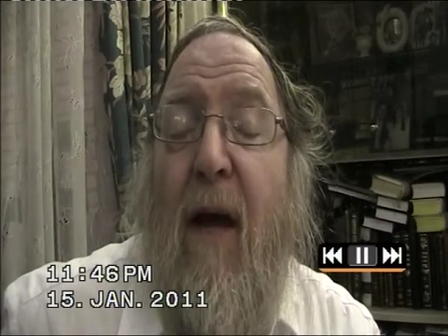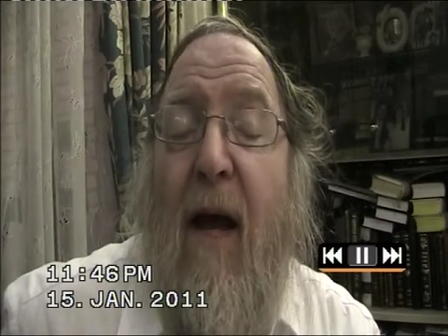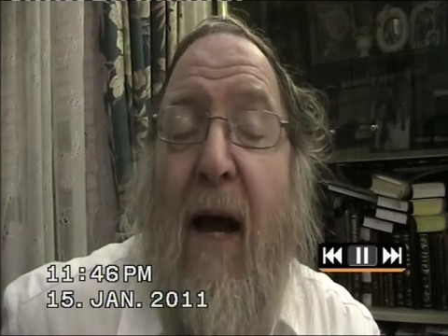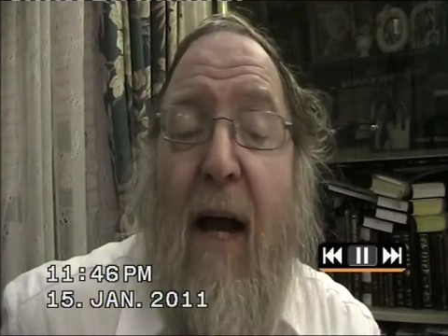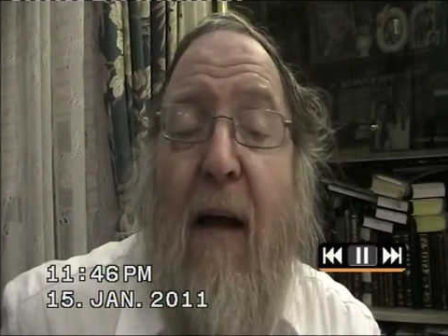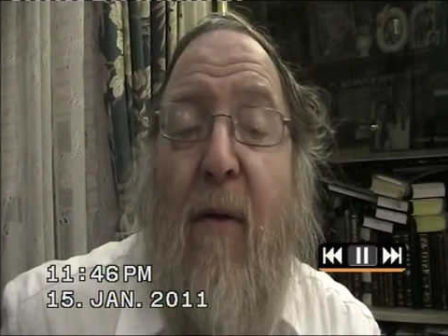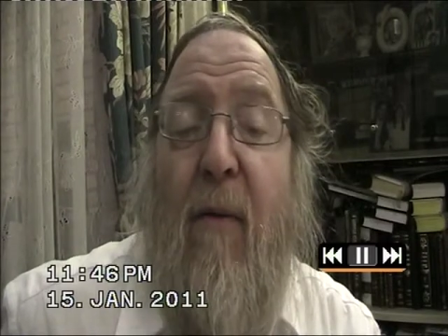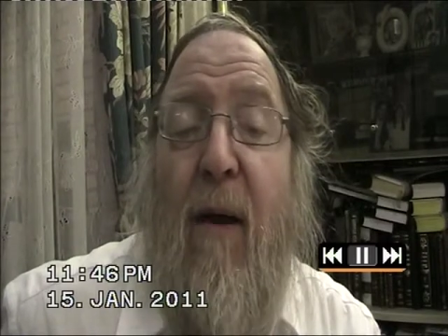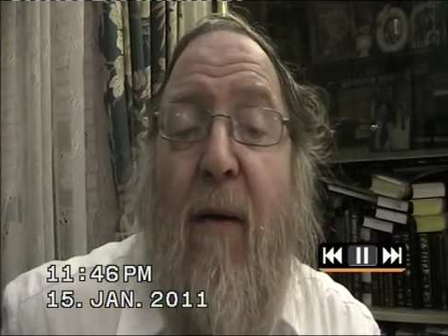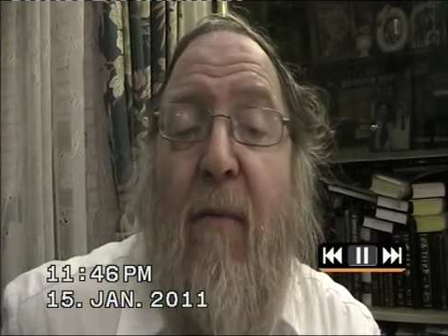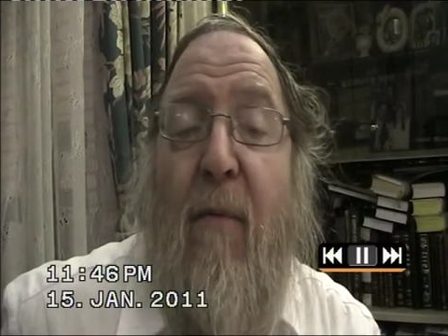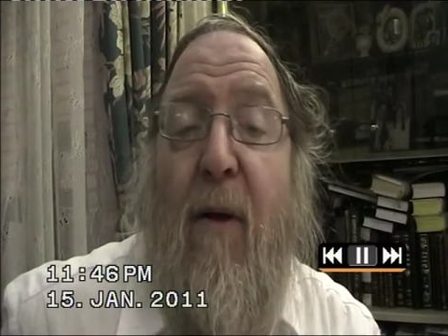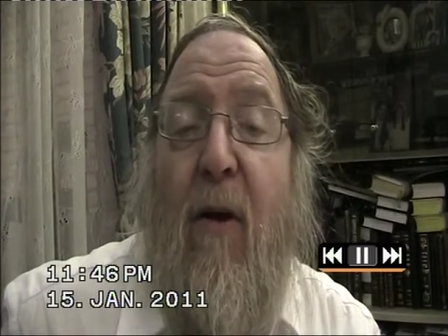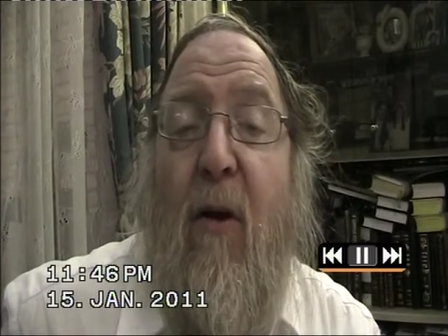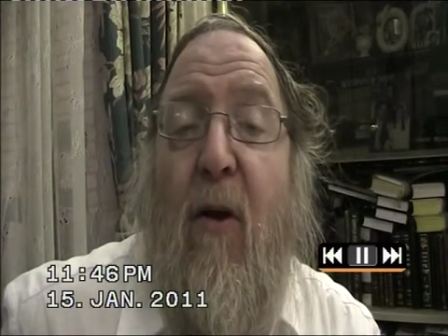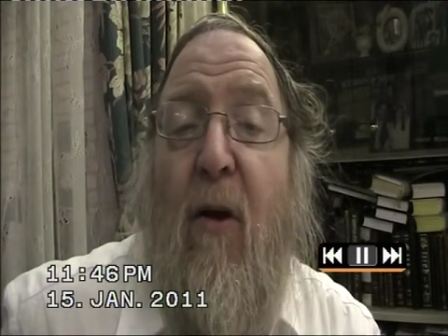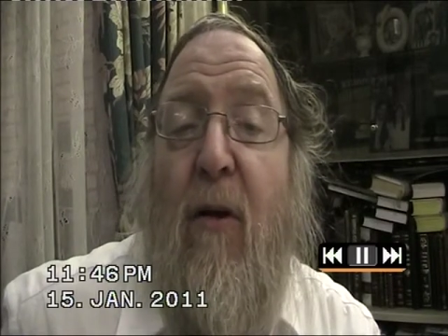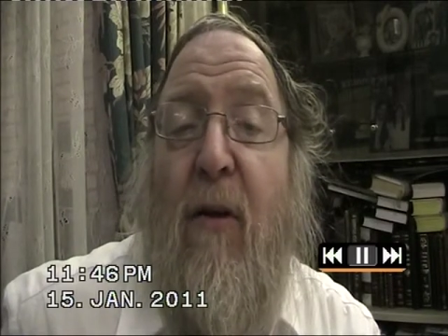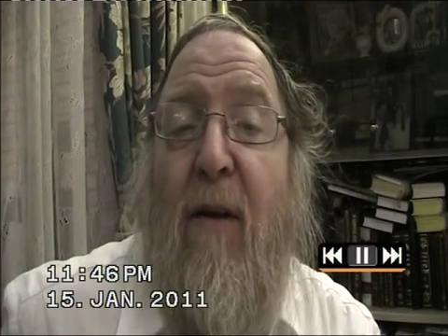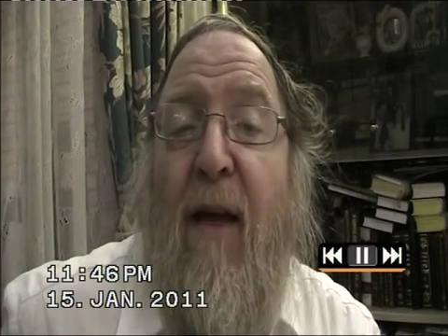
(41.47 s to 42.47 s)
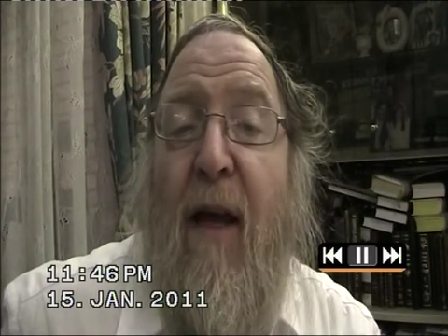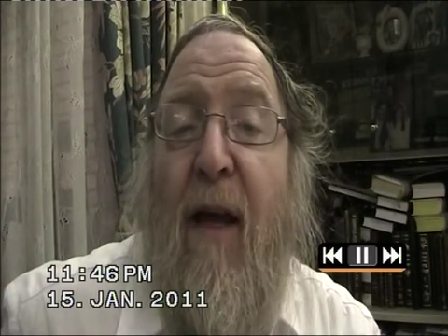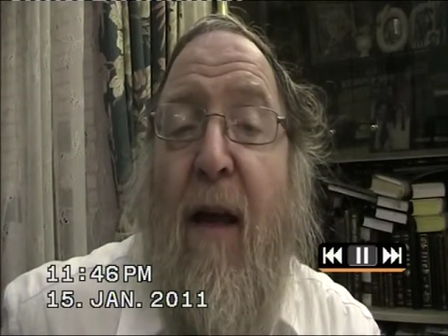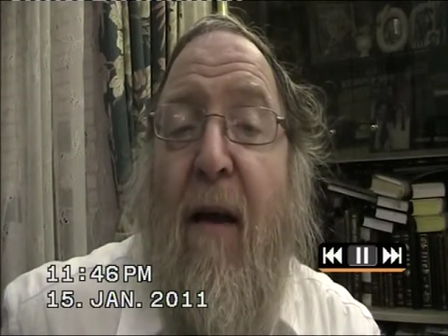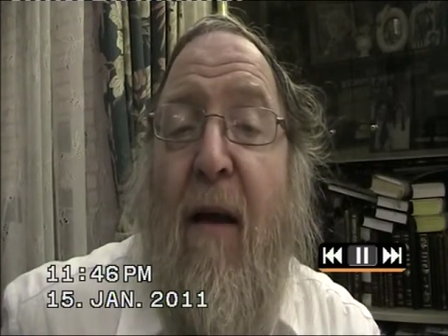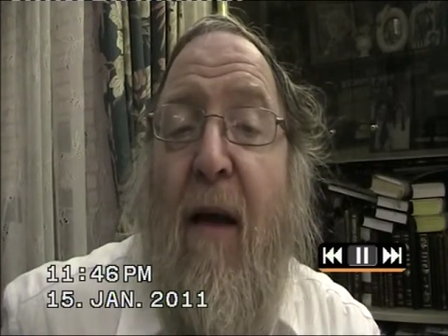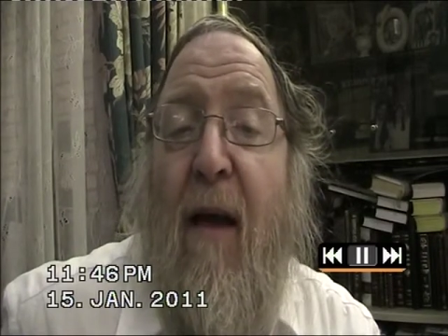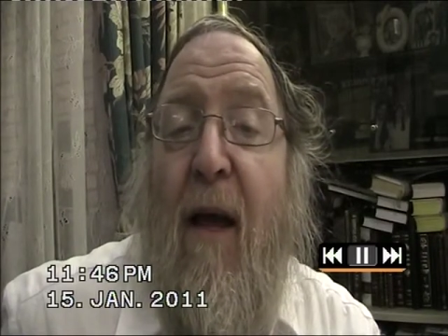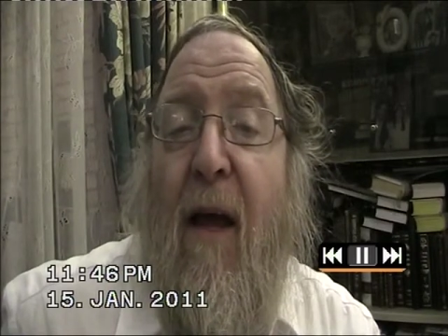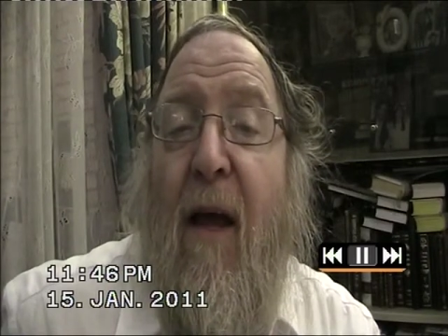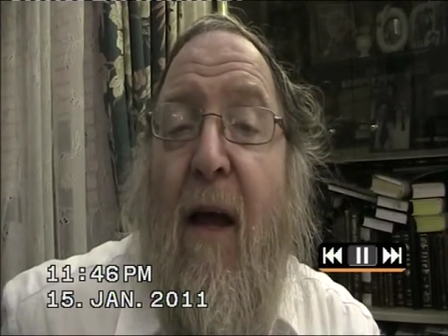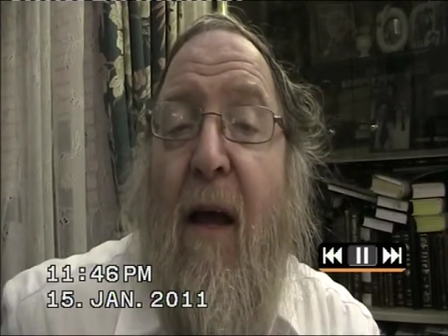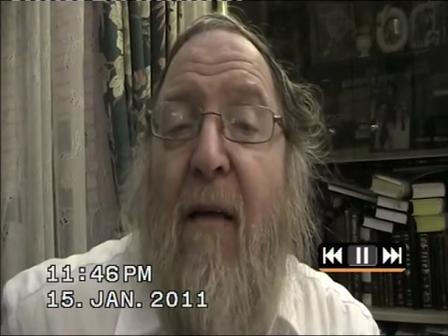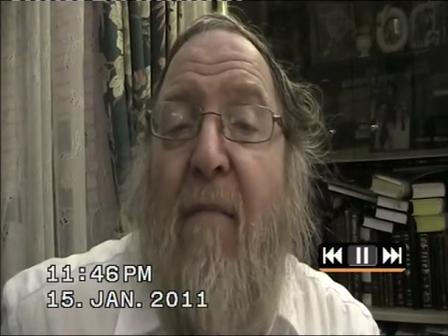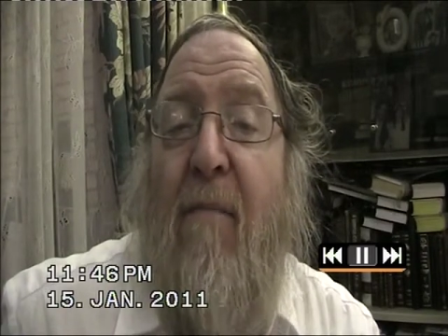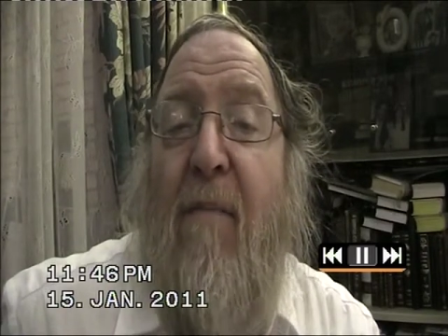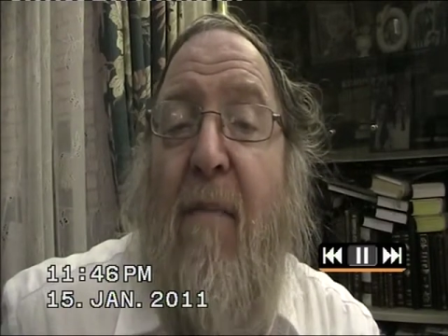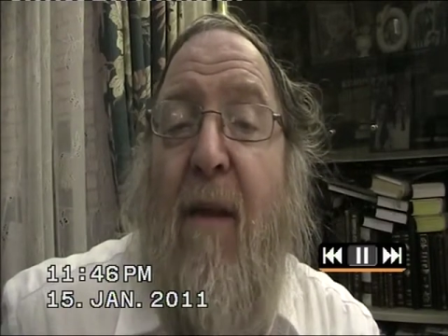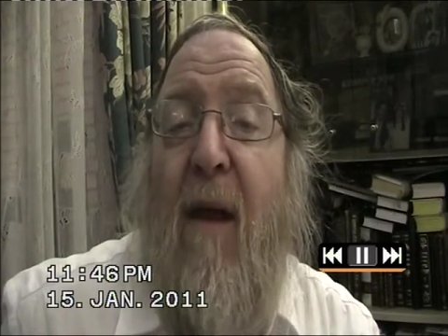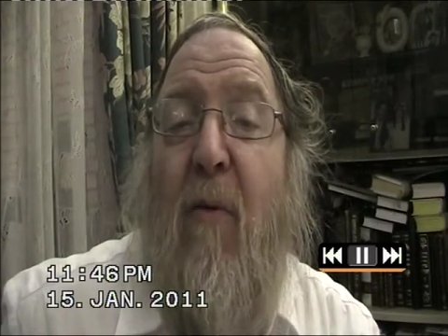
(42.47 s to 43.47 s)
Anyway, we got there.
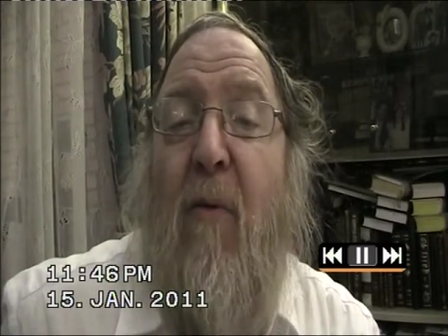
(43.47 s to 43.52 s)
I